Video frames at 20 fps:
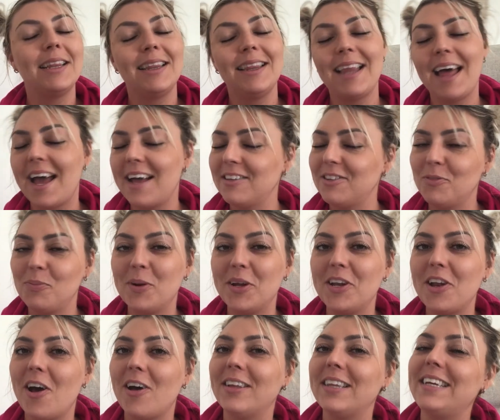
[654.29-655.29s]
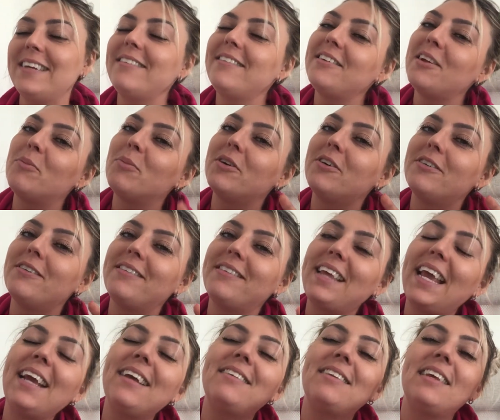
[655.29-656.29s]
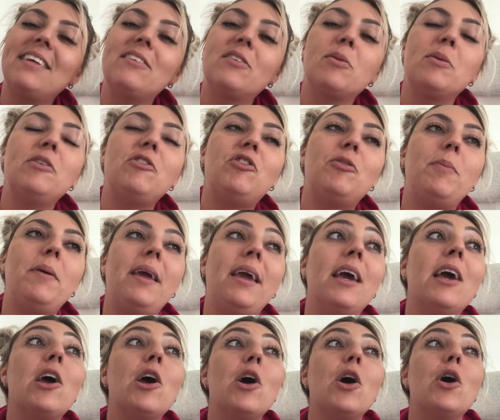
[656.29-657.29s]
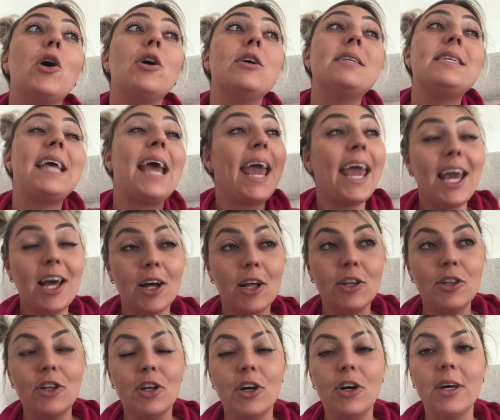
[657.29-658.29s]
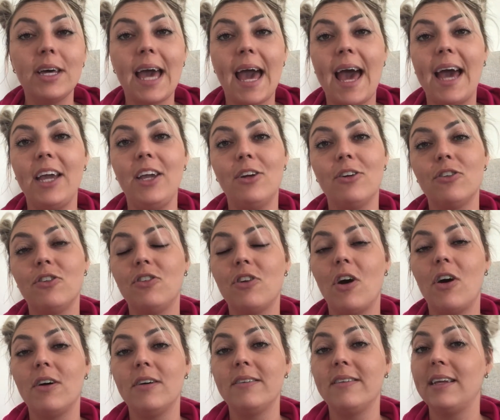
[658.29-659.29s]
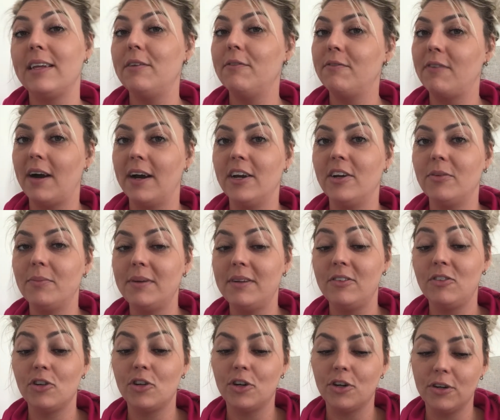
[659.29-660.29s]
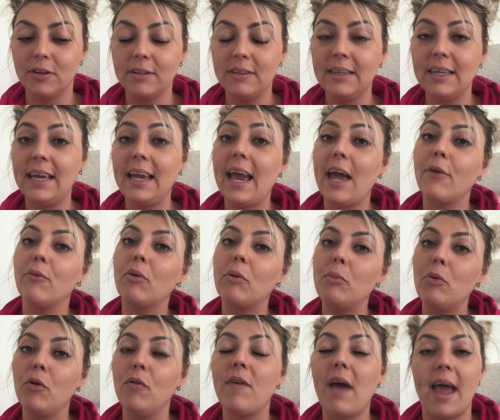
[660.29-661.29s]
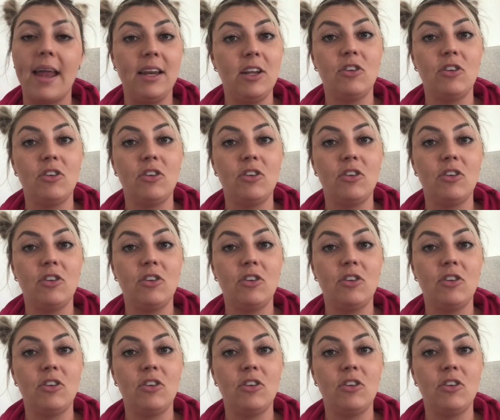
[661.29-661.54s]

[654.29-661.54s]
last but not least, number six is going to be take a look at your dog's environment currently and remove any